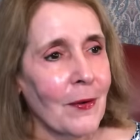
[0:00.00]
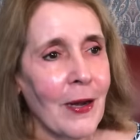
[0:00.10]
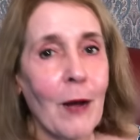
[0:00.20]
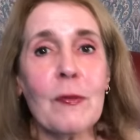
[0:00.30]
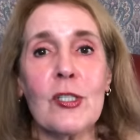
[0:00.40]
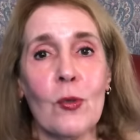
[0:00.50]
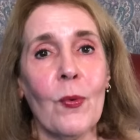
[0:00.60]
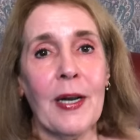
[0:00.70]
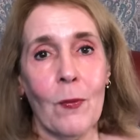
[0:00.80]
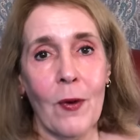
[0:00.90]
I was
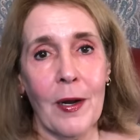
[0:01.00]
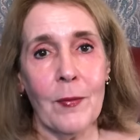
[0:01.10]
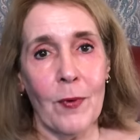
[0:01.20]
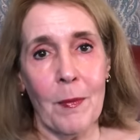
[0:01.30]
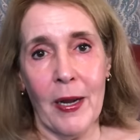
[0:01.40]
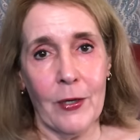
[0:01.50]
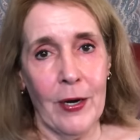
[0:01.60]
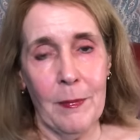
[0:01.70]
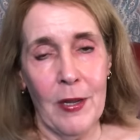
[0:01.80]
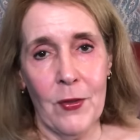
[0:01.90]
21 when my
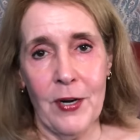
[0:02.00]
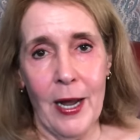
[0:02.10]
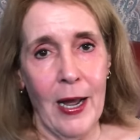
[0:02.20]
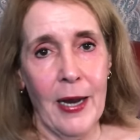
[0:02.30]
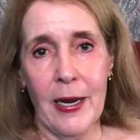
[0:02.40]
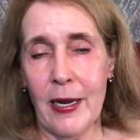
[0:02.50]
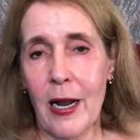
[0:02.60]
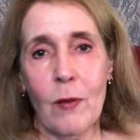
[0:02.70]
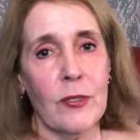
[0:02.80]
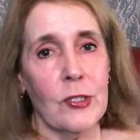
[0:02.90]
grandmother died and
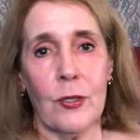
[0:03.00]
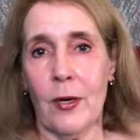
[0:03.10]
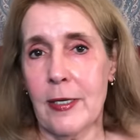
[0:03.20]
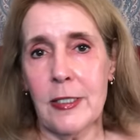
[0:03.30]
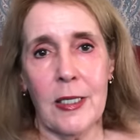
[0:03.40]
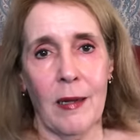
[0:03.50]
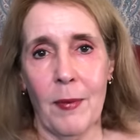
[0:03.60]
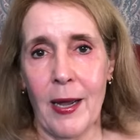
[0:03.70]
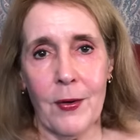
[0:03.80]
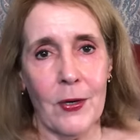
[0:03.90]
I was crazy
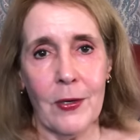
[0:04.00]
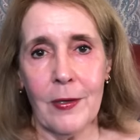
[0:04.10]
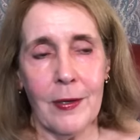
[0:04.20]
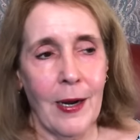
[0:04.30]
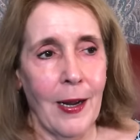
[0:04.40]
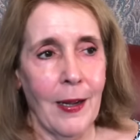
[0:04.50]
about her. I,